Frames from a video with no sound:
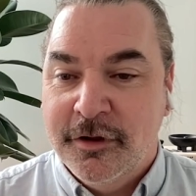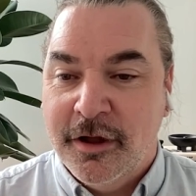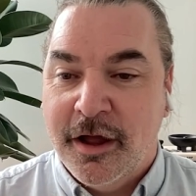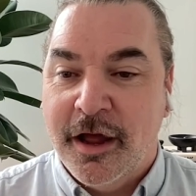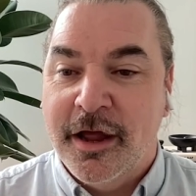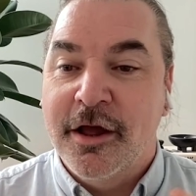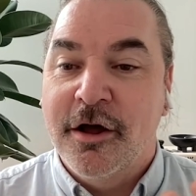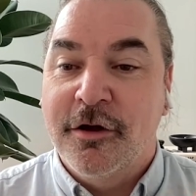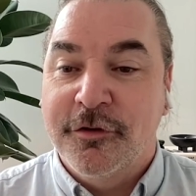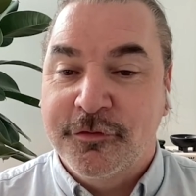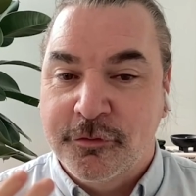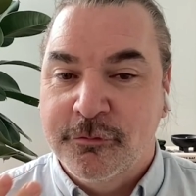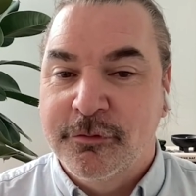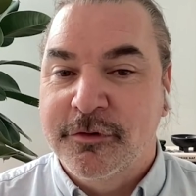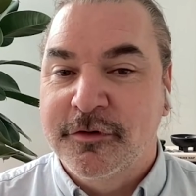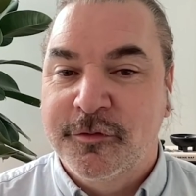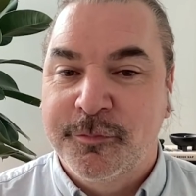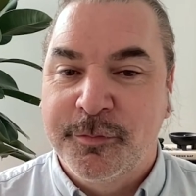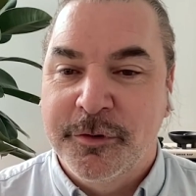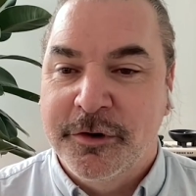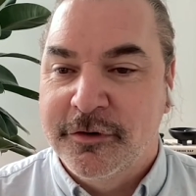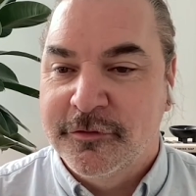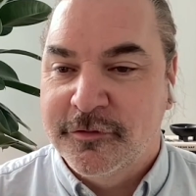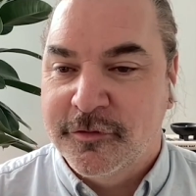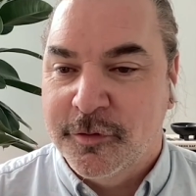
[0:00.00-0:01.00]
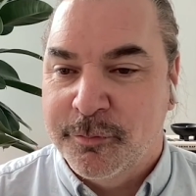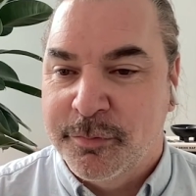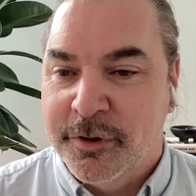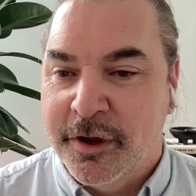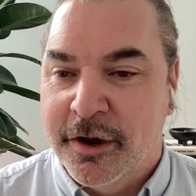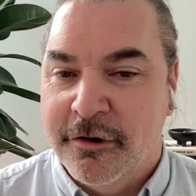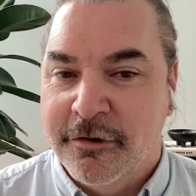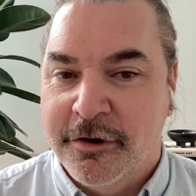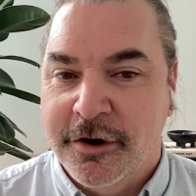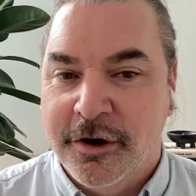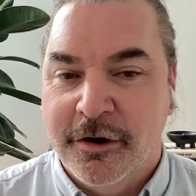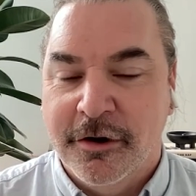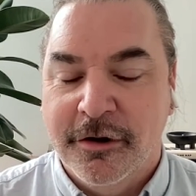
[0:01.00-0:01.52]
I also experience a
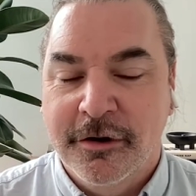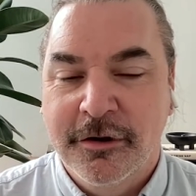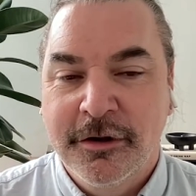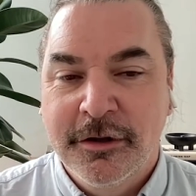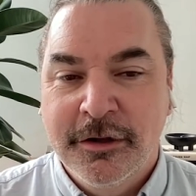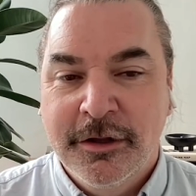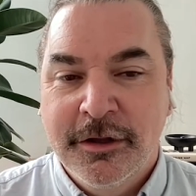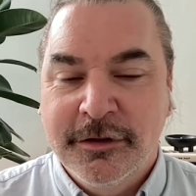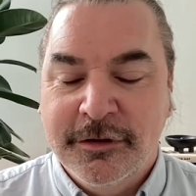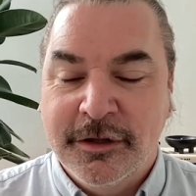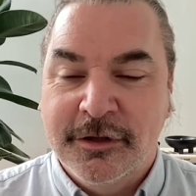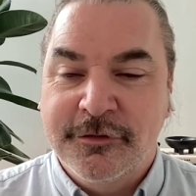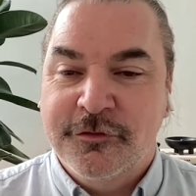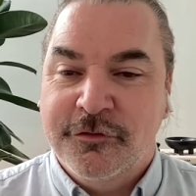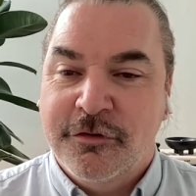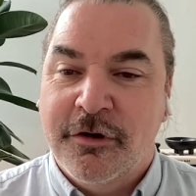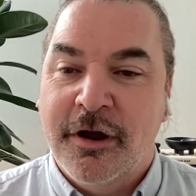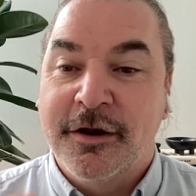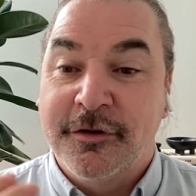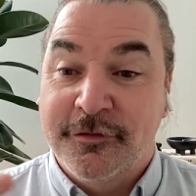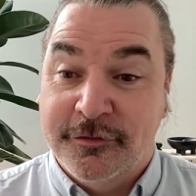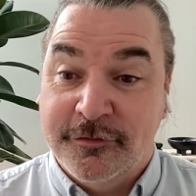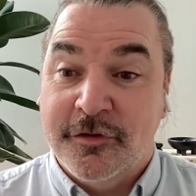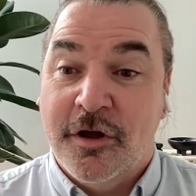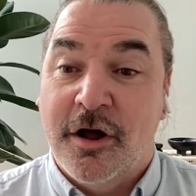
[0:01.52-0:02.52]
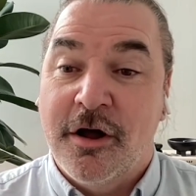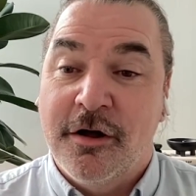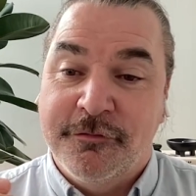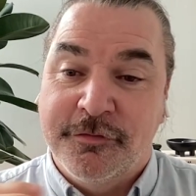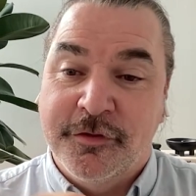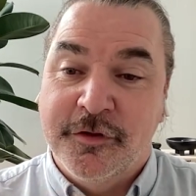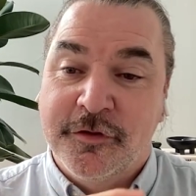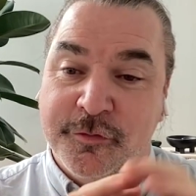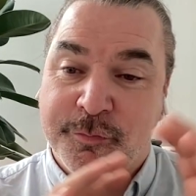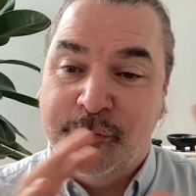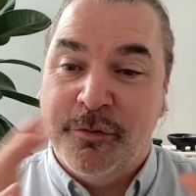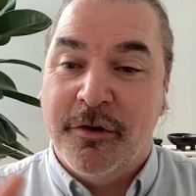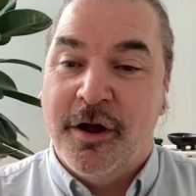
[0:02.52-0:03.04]
barrier. Let's try to solve
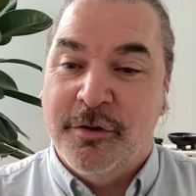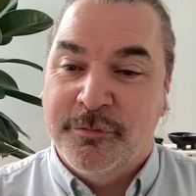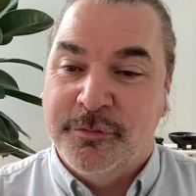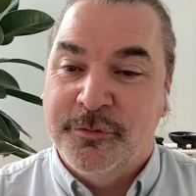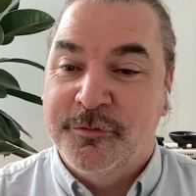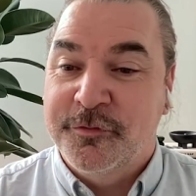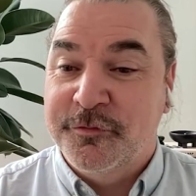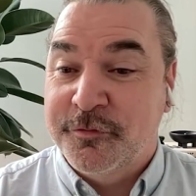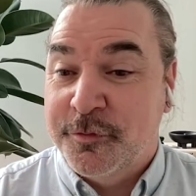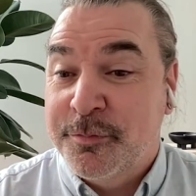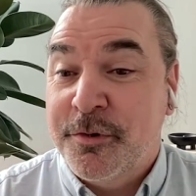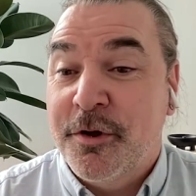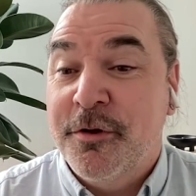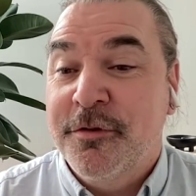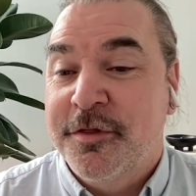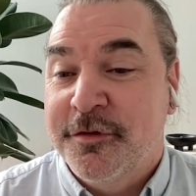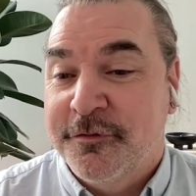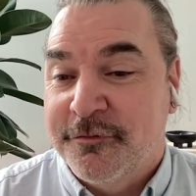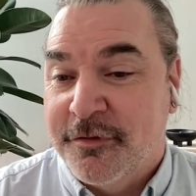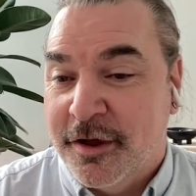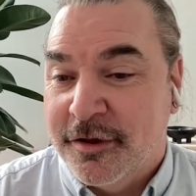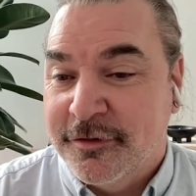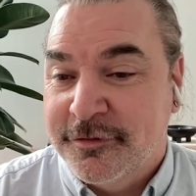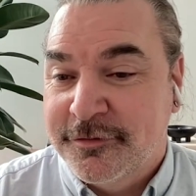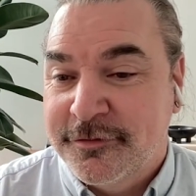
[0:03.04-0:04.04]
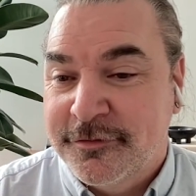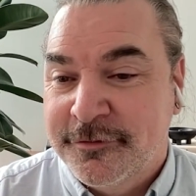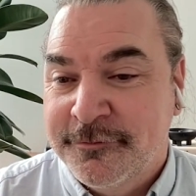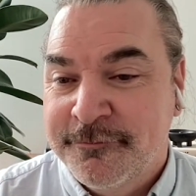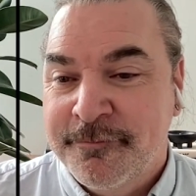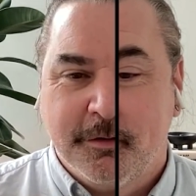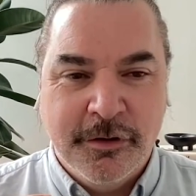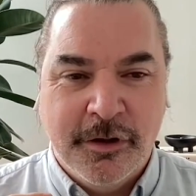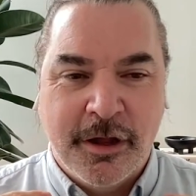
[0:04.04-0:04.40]
these problems for both of us.